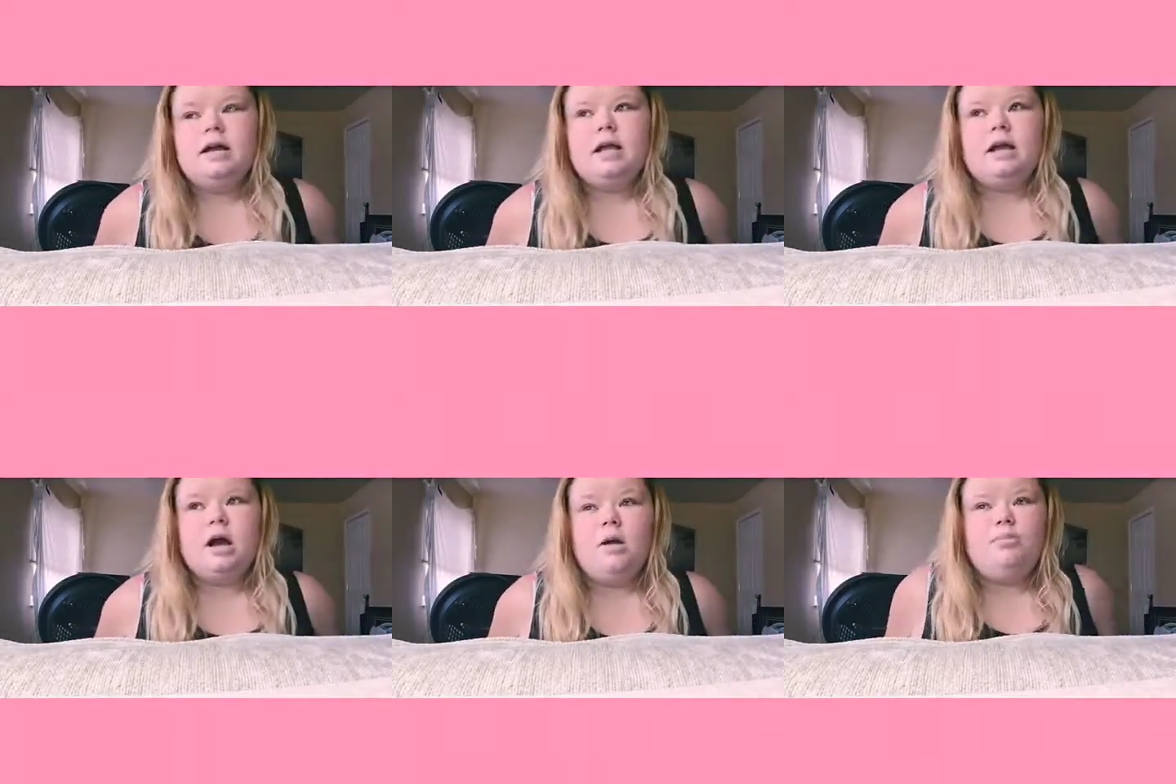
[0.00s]

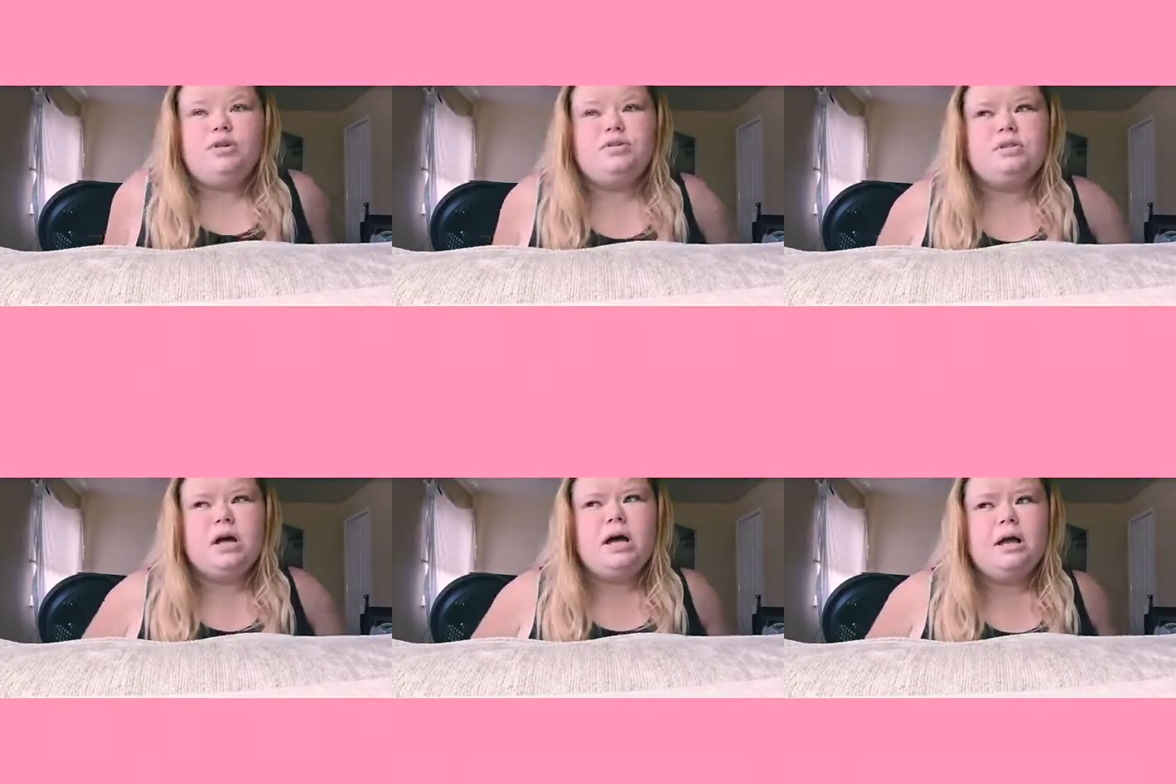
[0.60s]
And I'm
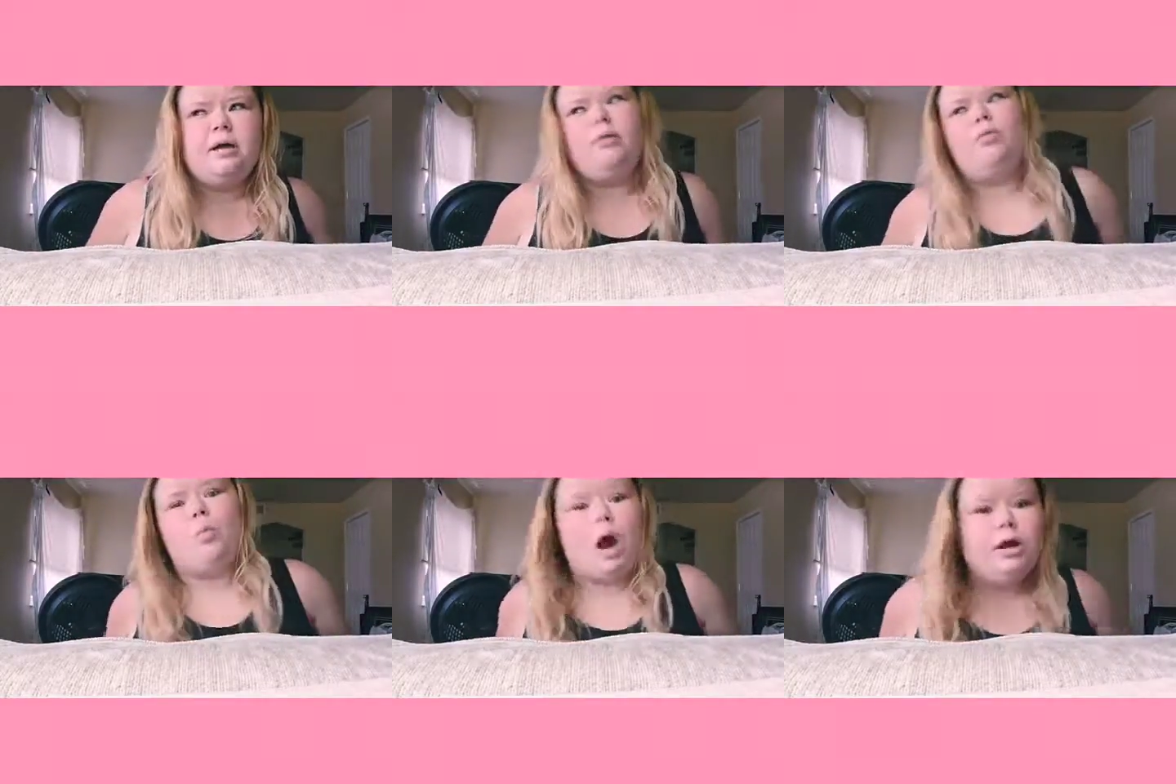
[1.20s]
just like,
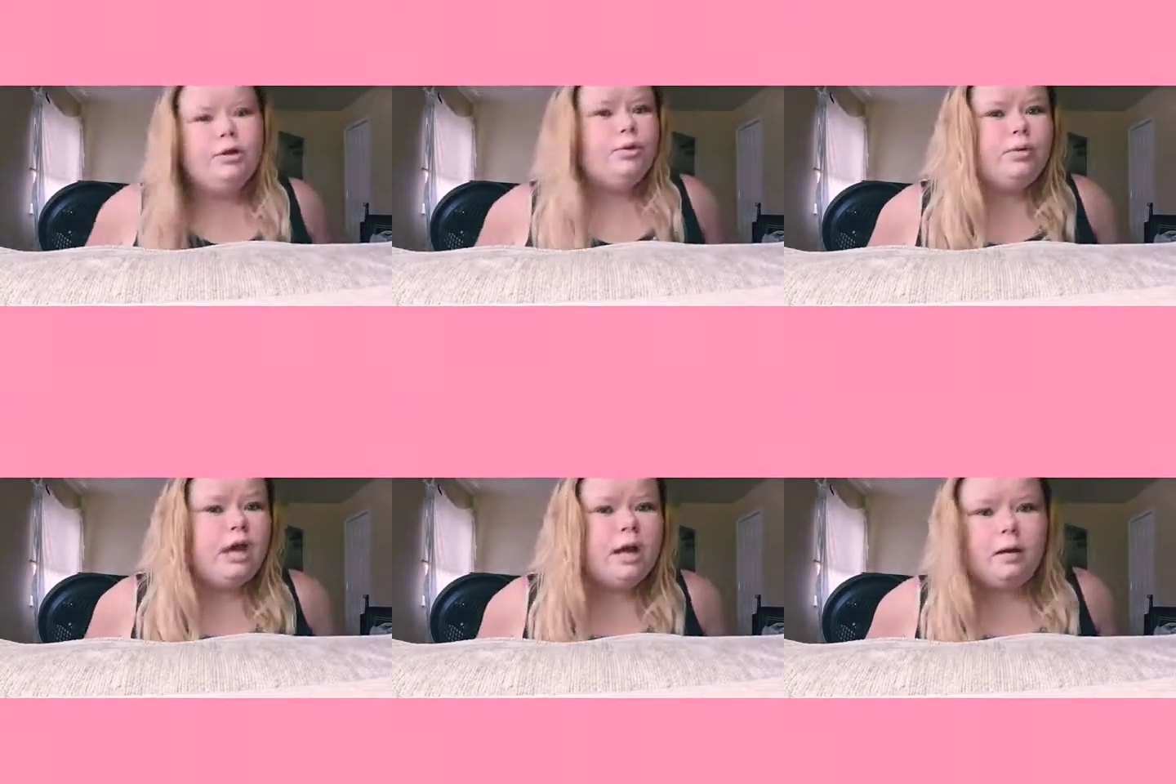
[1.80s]
why do
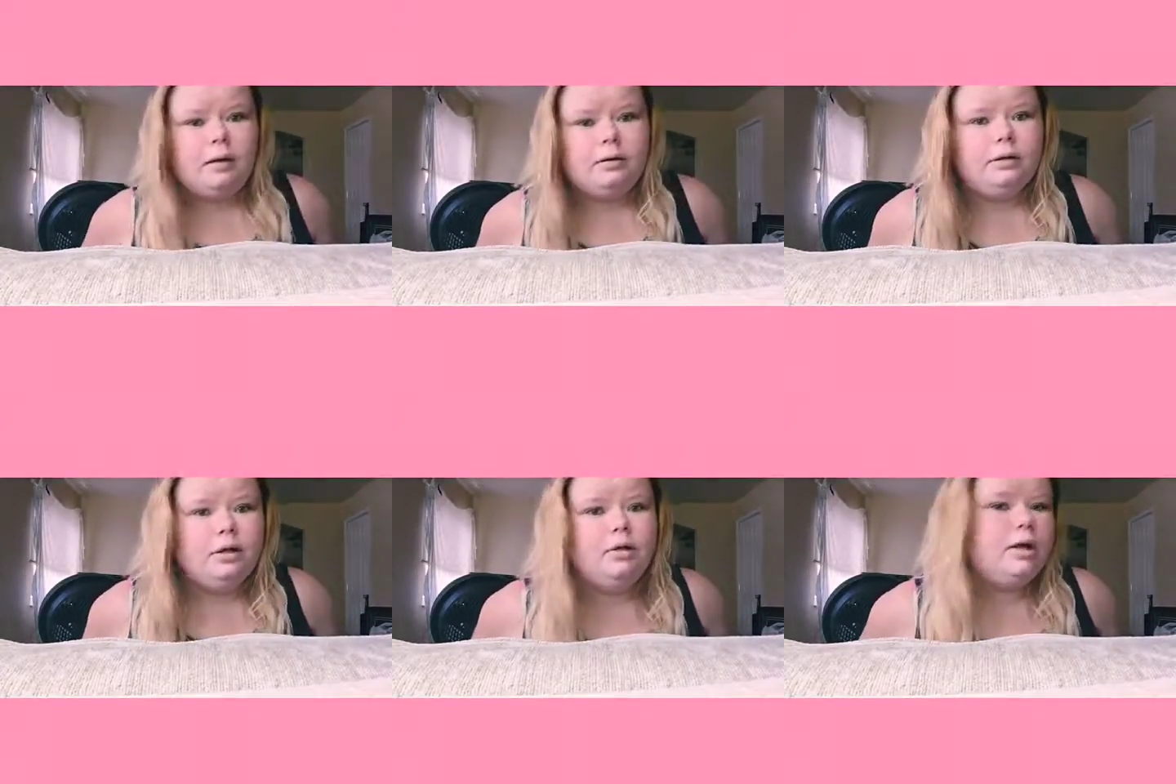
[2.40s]
you care?
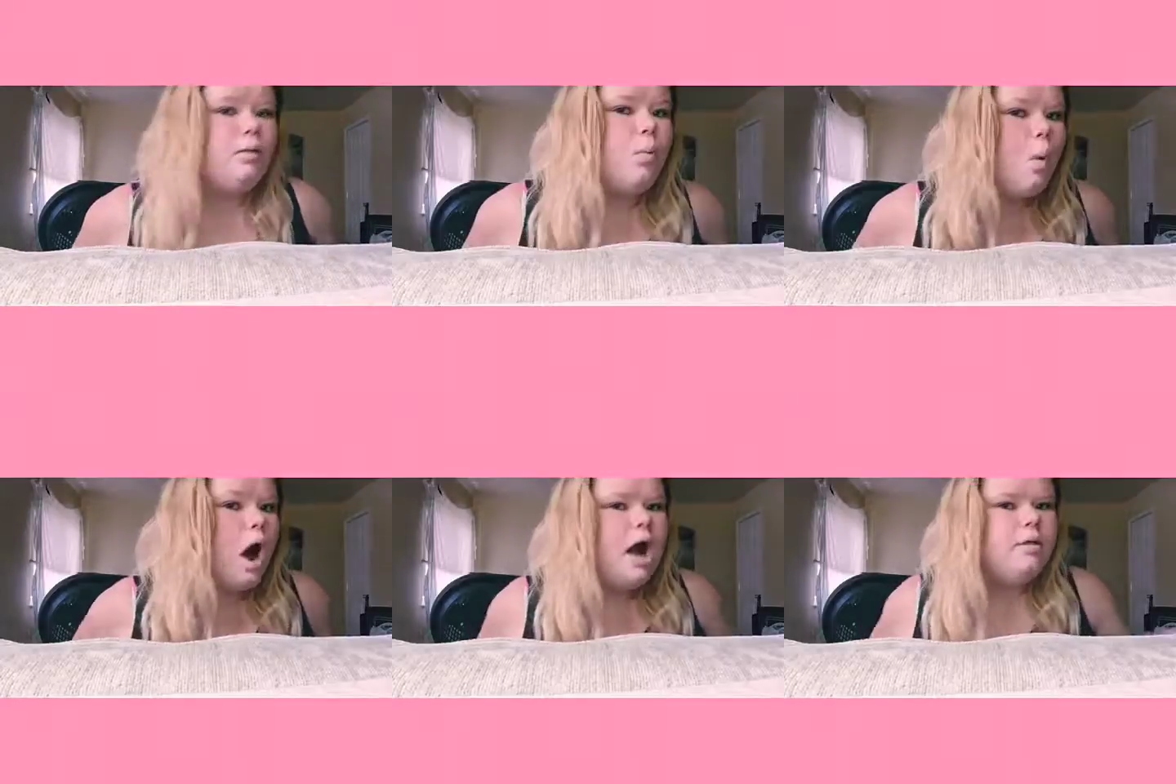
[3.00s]

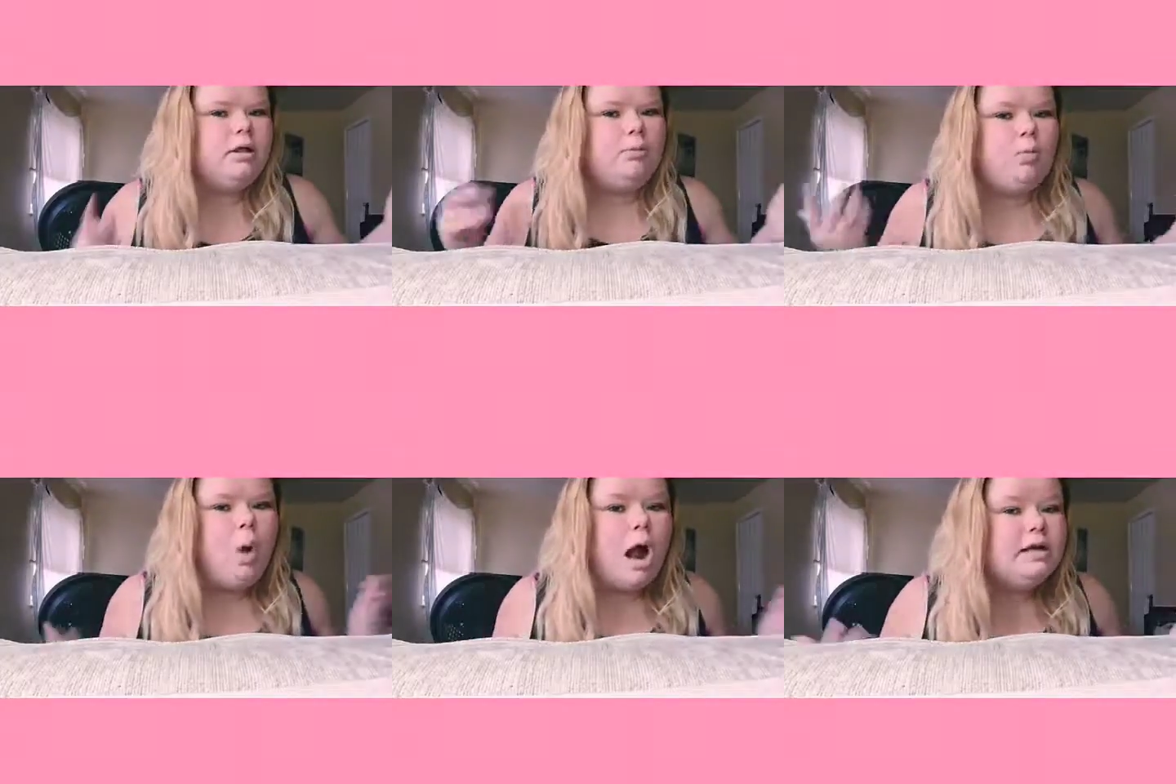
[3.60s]

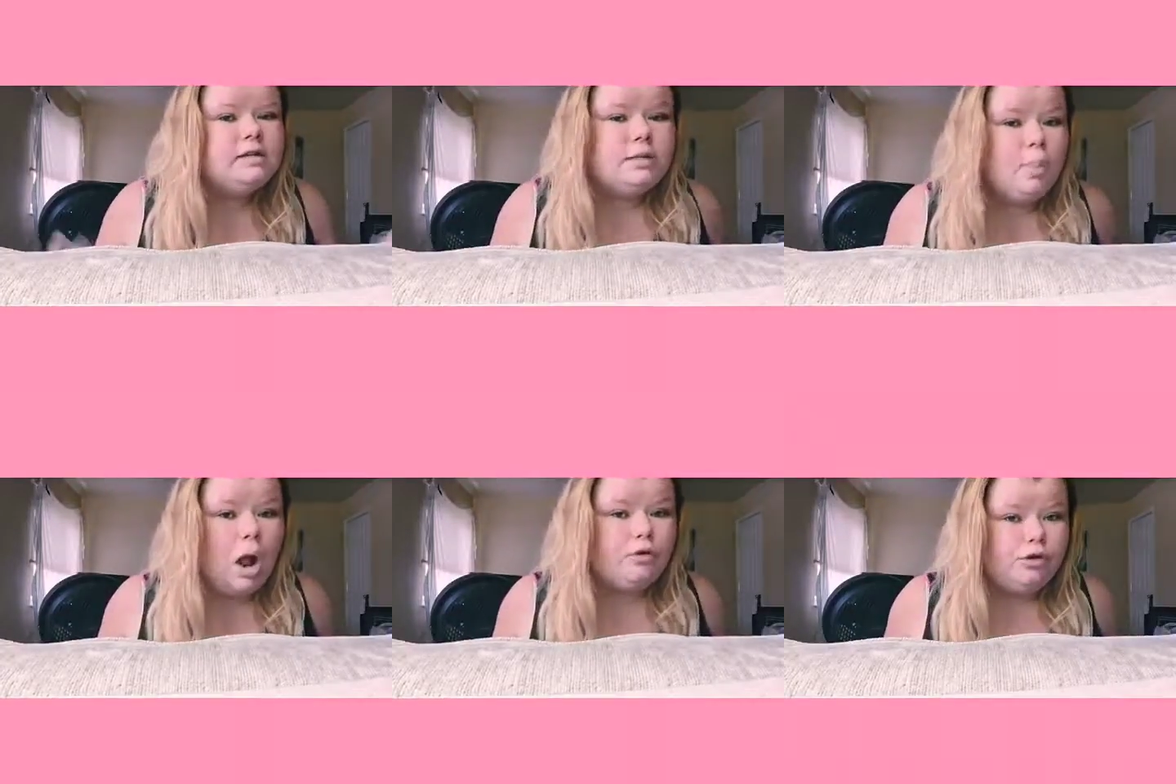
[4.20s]
Why does it
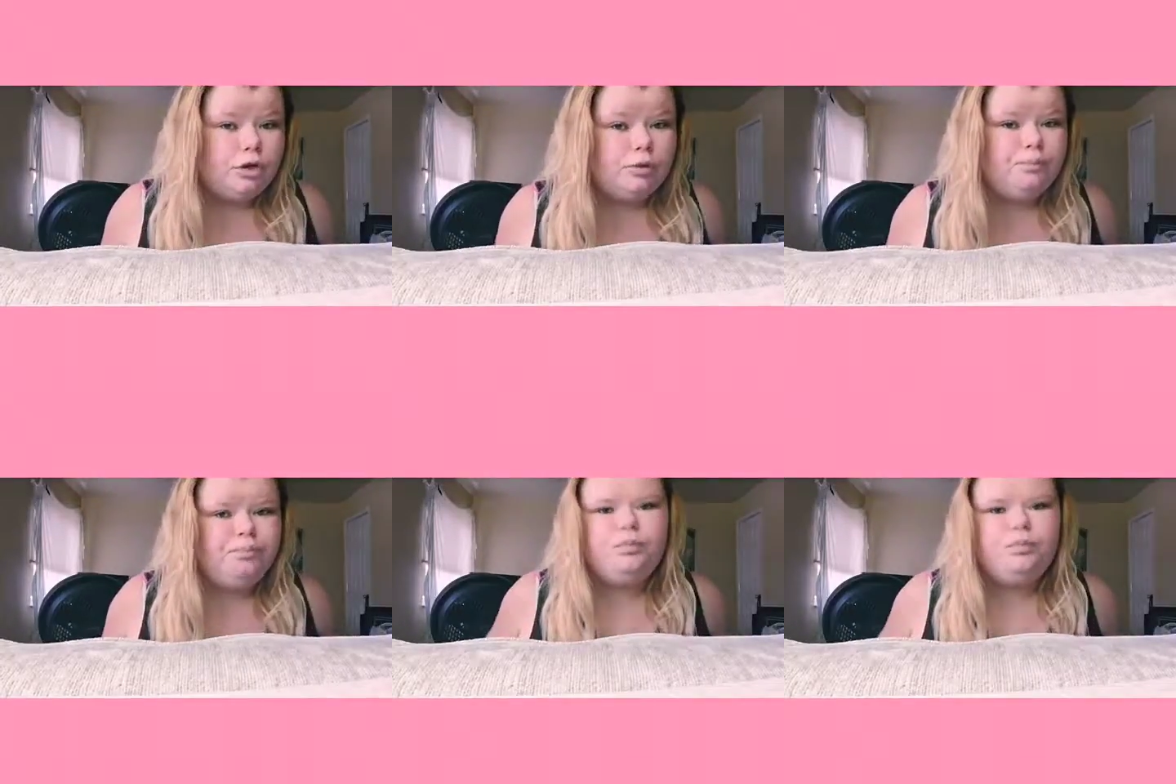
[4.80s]
bother you?